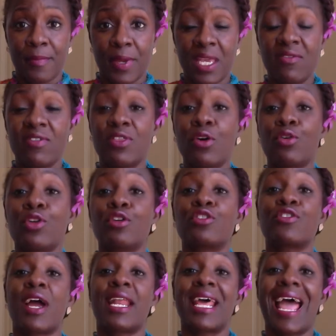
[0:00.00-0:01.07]
even though you're
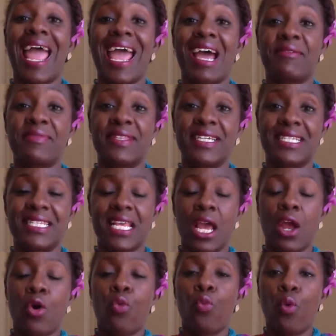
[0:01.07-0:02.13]
trying to have this
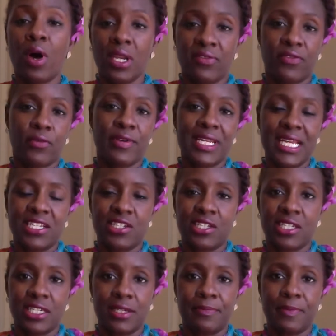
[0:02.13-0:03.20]
wonderful
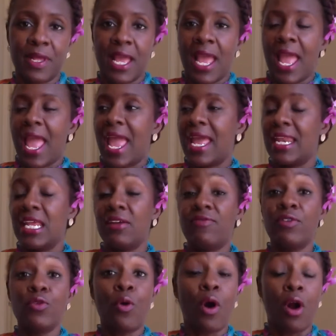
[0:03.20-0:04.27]
relationship. And
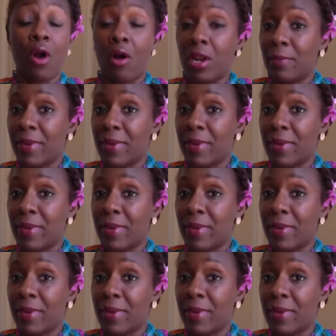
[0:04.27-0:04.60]
if you are all